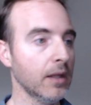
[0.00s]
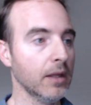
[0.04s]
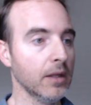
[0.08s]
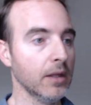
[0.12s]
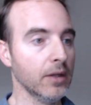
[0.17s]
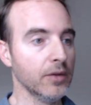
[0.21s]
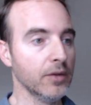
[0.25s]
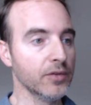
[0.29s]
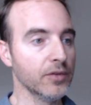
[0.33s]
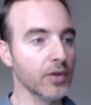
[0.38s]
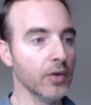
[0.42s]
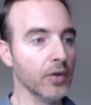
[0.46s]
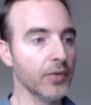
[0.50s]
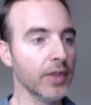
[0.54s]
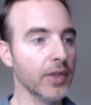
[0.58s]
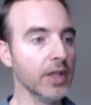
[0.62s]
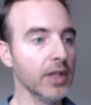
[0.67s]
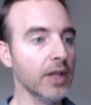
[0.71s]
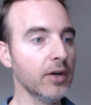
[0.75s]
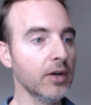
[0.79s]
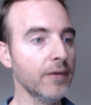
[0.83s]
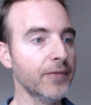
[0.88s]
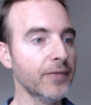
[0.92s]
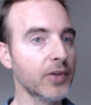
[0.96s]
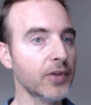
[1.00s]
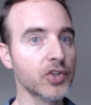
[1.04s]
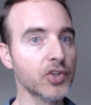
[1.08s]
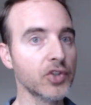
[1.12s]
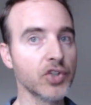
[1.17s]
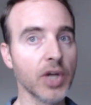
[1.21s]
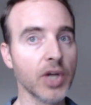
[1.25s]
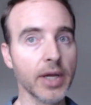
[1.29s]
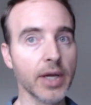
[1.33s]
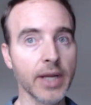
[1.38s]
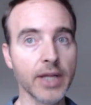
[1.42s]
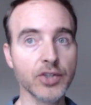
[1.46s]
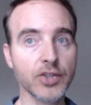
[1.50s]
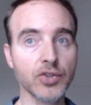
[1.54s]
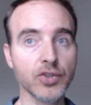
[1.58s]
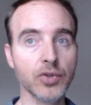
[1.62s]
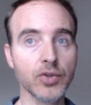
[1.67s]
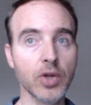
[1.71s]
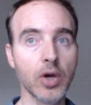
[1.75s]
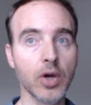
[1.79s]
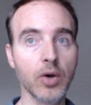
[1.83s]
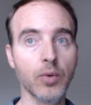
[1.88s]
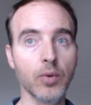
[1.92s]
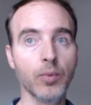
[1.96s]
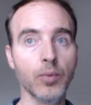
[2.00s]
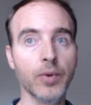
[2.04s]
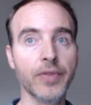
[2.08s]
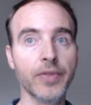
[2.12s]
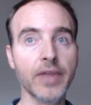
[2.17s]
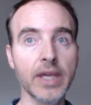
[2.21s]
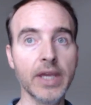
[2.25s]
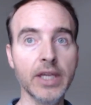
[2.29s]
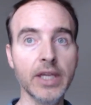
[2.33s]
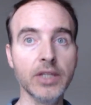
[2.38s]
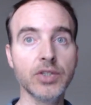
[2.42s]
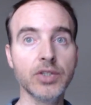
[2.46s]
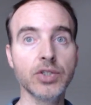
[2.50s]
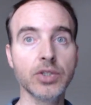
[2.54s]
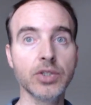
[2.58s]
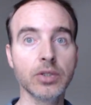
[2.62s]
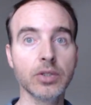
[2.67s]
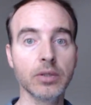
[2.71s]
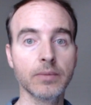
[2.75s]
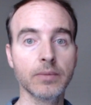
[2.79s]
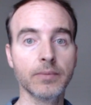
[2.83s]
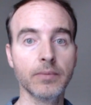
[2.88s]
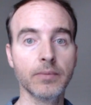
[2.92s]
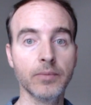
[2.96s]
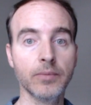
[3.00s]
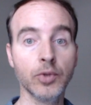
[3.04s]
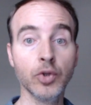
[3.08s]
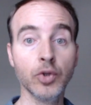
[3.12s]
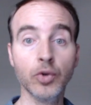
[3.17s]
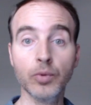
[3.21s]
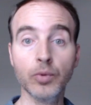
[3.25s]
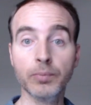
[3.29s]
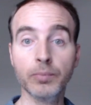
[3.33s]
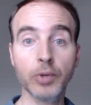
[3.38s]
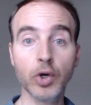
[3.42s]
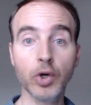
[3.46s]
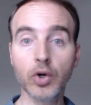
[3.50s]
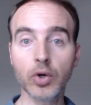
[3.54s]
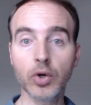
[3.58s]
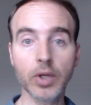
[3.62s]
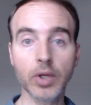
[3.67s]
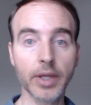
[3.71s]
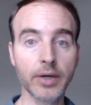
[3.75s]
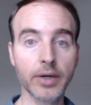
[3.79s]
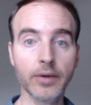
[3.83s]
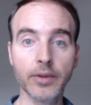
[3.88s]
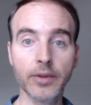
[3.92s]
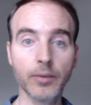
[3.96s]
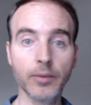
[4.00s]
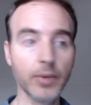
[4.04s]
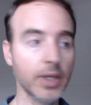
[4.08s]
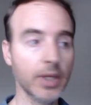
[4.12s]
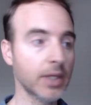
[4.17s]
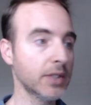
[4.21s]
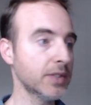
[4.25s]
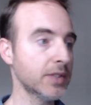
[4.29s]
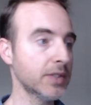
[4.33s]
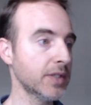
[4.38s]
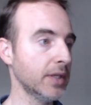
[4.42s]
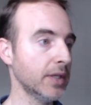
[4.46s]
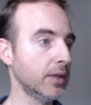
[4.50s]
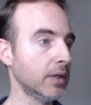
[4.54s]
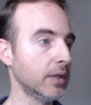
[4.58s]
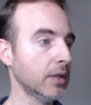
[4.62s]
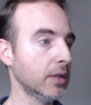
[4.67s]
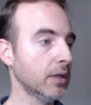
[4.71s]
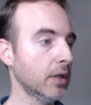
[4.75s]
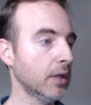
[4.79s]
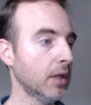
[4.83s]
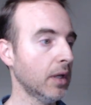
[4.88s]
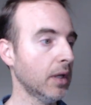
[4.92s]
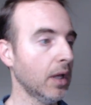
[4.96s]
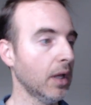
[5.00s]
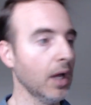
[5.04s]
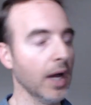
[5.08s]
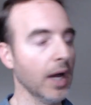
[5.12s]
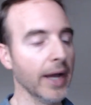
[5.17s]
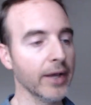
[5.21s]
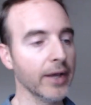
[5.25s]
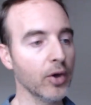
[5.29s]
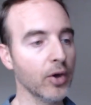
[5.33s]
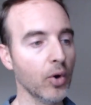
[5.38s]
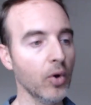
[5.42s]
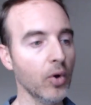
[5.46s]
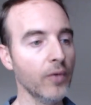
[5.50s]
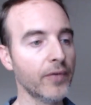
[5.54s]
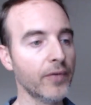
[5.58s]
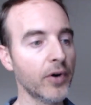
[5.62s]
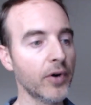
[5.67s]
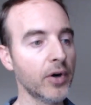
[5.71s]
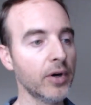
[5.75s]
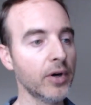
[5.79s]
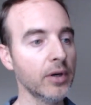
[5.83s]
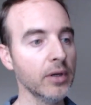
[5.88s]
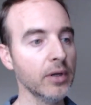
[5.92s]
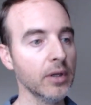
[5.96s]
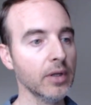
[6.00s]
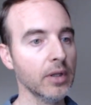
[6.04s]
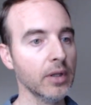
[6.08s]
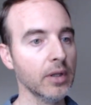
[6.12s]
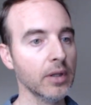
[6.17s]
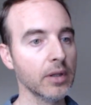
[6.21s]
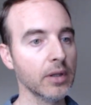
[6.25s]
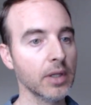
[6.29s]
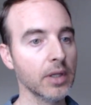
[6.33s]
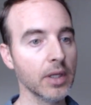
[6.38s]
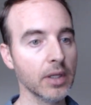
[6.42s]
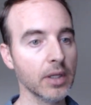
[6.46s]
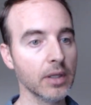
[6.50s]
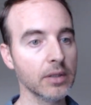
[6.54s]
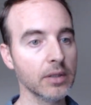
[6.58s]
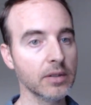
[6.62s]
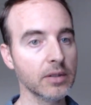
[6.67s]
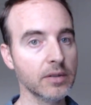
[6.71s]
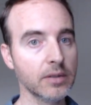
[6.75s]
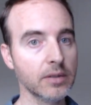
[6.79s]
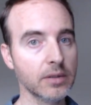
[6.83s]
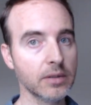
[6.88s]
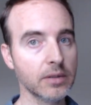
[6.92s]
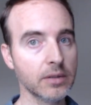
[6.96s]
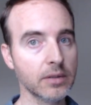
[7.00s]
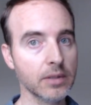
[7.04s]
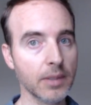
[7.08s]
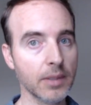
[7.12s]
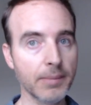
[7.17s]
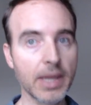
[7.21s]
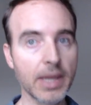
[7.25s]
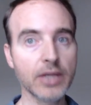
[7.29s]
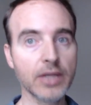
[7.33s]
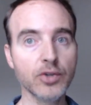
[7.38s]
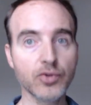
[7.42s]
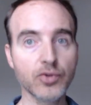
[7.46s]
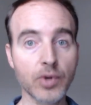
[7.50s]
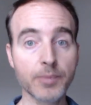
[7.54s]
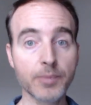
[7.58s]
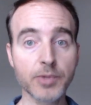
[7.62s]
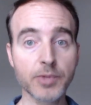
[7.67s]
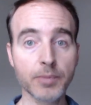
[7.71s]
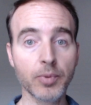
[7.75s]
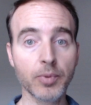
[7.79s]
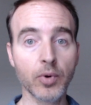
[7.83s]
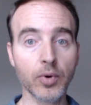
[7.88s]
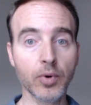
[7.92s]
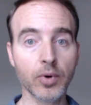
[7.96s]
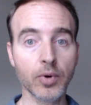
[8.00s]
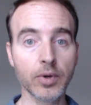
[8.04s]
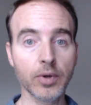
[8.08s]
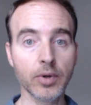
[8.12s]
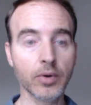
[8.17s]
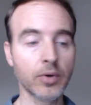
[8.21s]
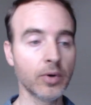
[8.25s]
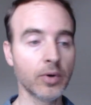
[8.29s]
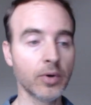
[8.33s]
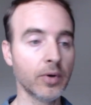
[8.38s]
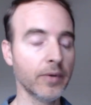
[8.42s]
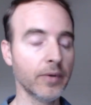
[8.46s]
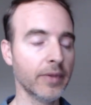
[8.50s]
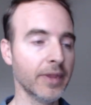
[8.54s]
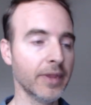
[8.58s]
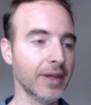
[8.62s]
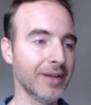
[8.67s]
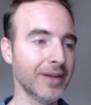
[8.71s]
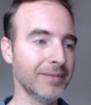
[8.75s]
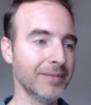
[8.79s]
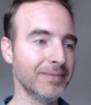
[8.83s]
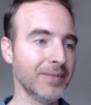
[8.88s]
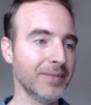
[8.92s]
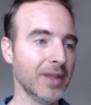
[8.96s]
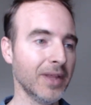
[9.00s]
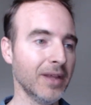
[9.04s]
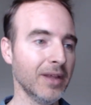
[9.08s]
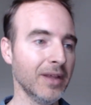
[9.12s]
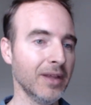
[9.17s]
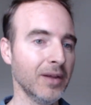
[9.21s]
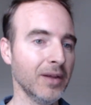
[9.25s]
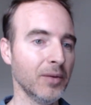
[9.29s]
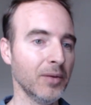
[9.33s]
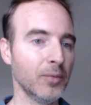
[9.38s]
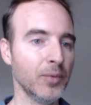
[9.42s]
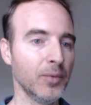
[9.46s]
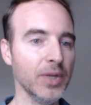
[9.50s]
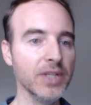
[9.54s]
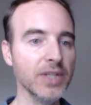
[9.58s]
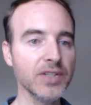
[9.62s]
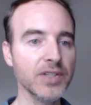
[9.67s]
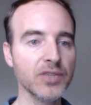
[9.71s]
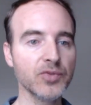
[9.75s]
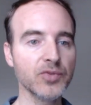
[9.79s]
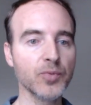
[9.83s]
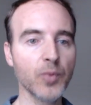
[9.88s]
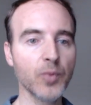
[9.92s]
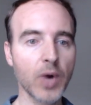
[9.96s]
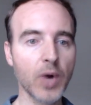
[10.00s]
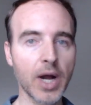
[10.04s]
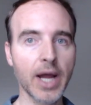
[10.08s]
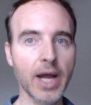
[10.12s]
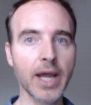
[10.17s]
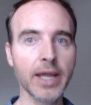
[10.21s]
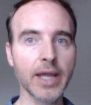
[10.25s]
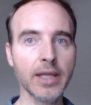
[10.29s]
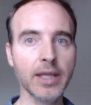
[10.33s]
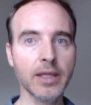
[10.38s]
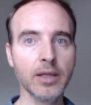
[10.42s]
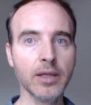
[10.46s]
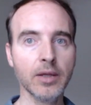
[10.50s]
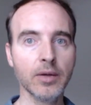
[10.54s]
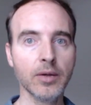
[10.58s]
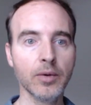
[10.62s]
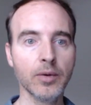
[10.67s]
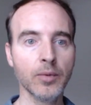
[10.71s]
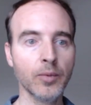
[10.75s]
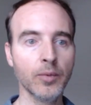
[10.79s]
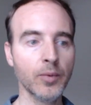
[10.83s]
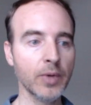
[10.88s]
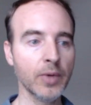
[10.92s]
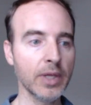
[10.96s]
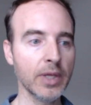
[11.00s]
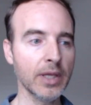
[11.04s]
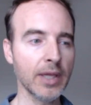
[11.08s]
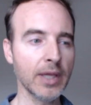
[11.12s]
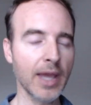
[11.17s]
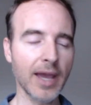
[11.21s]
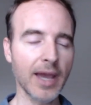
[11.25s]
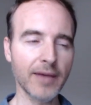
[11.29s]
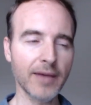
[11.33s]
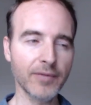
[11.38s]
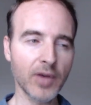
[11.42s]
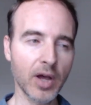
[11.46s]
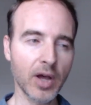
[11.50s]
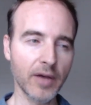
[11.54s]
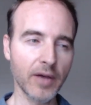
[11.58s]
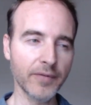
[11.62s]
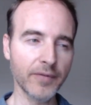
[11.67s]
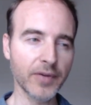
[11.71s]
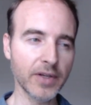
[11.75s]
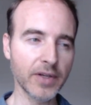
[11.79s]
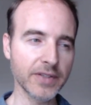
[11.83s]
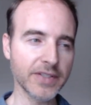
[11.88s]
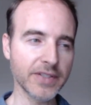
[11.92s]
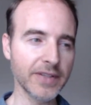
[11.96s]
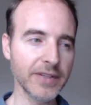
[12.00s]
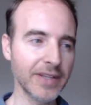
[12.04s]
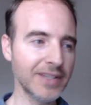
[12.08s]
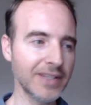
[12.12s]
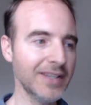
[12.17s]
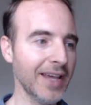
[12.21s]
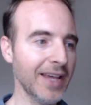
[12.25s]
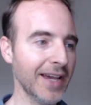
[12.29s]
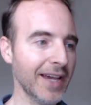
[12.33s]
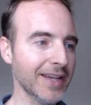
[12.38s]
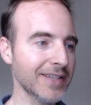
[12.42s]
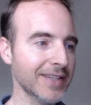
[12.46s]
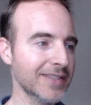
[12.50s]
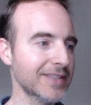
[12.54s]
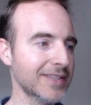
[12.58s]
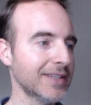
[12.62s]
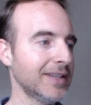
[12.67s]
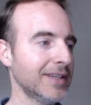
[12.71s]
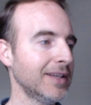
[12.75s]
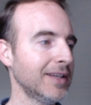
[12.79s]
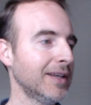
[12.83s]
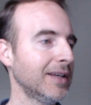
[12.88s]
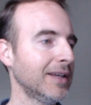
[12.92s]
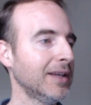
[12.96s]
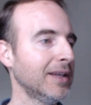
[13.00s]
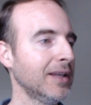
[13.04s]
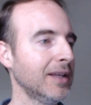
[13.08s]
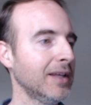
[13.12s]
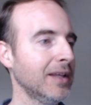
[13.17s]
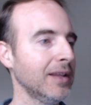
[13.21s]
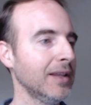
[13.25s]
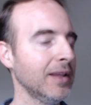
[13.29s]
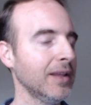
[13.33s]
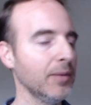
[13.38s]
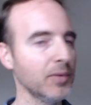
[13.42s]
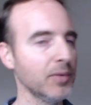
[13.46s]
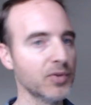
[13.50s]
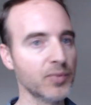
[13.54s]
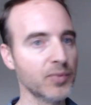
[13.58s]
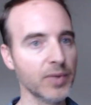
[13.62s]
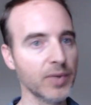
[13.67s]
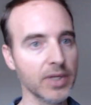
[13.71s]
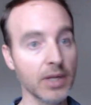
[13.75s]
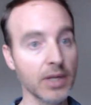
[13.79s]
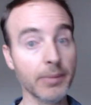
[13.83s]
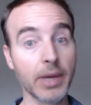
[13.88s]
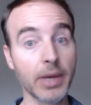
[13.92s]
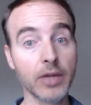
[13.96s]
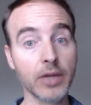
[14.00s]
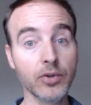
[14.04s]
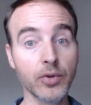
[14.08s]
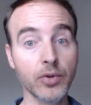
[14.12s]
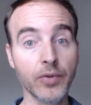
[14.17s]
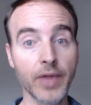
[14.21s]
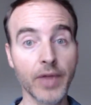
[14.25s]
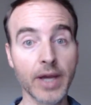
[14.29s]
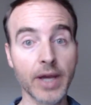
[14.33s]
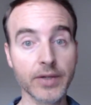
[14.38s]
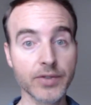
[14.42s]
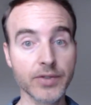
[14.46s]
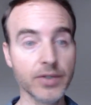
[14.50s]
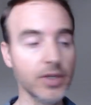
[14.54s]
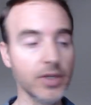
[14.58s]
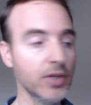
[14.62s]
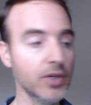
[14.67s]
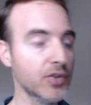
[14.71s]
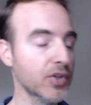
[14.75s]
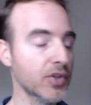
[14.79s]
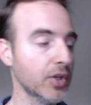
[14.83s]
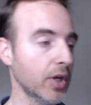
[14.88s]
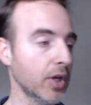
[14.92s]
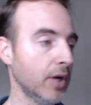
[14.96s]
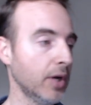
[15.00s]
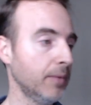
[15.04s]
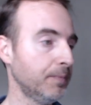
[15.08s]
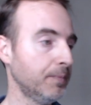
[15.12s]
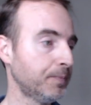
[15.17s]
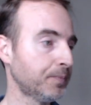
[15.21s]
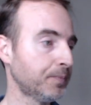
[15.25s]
So, the letter of Third John, as you know, with each new book or letter that we consider, I go over the the manuscript support or the reasons why we have confidence in the text that was written about 2000 years ago